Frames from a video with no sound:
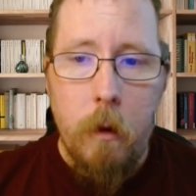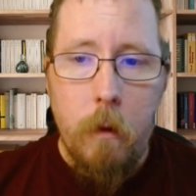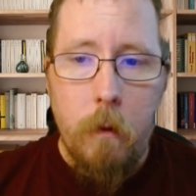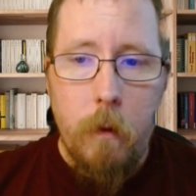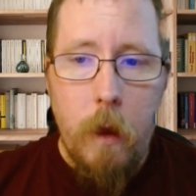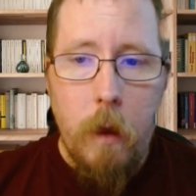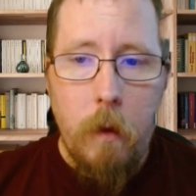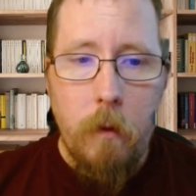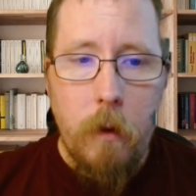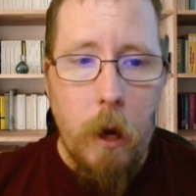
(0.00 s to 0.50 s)

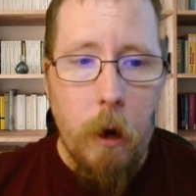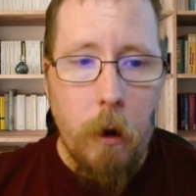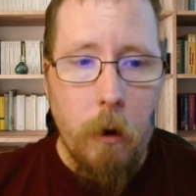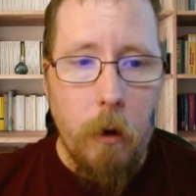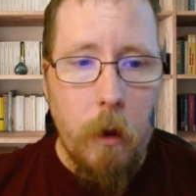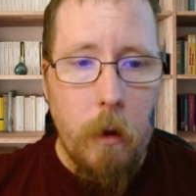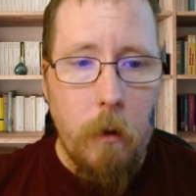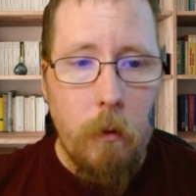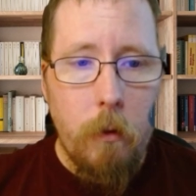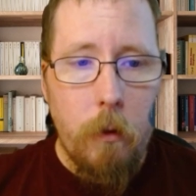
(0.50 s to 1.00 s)
These
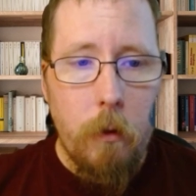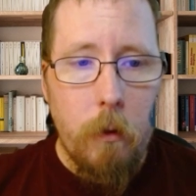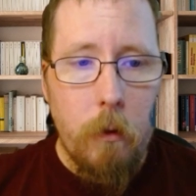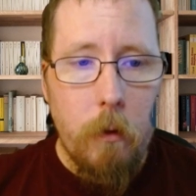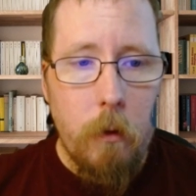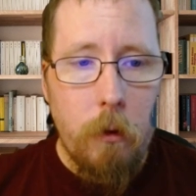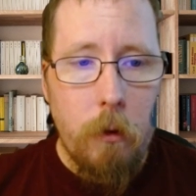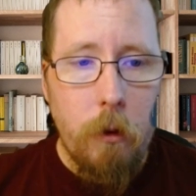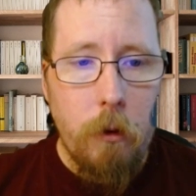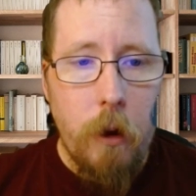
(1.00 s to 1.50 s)
narratives
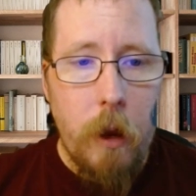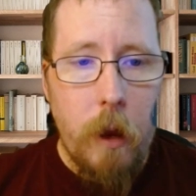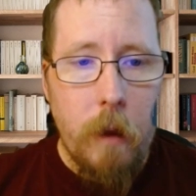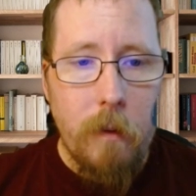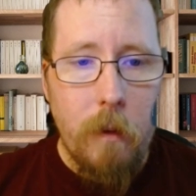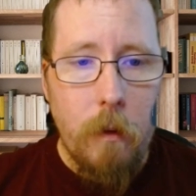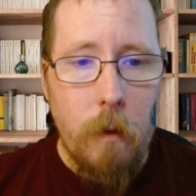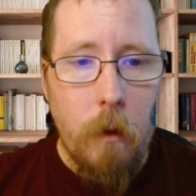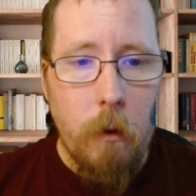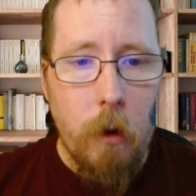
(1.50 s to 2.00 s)

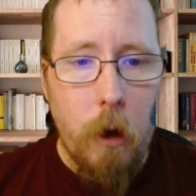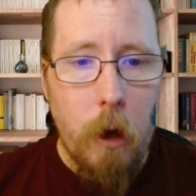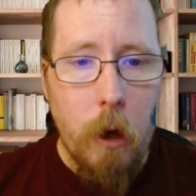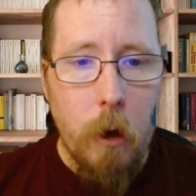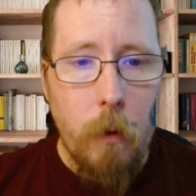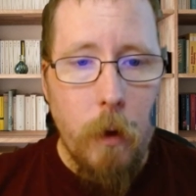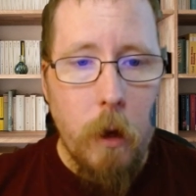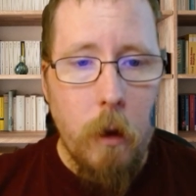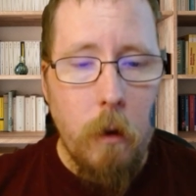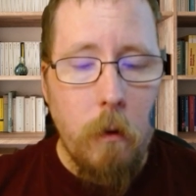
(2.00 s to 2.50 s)
suggest that the
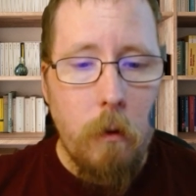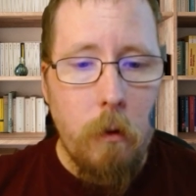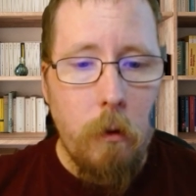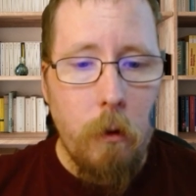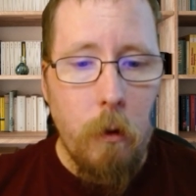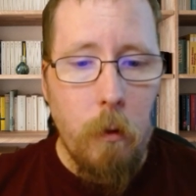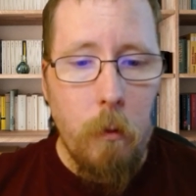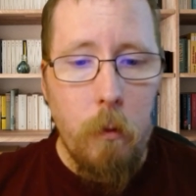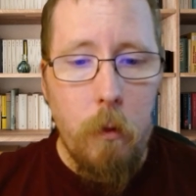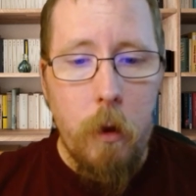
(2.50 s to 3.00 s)
Tonkawa
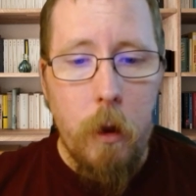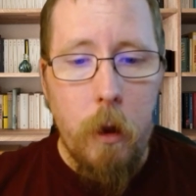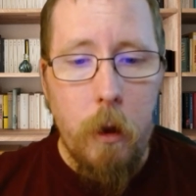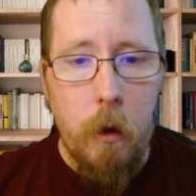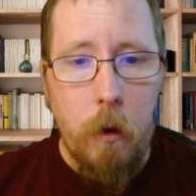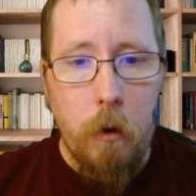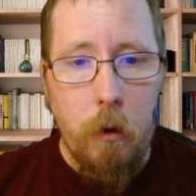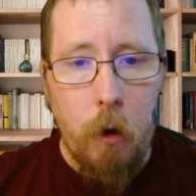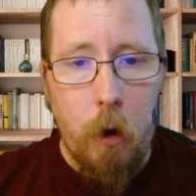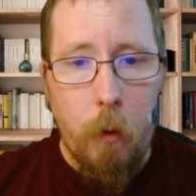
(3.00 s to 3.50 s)
consumed an
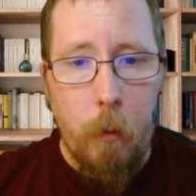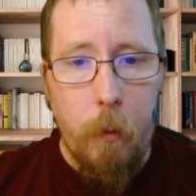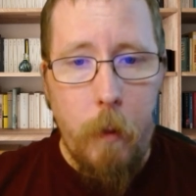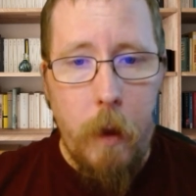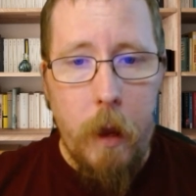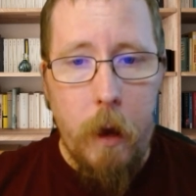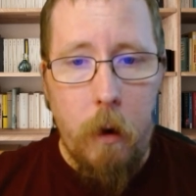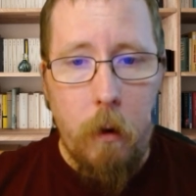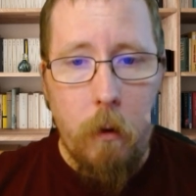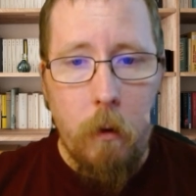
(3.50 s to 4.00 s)
adult
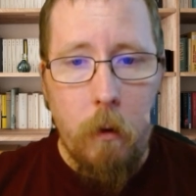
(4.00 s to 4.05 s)
male.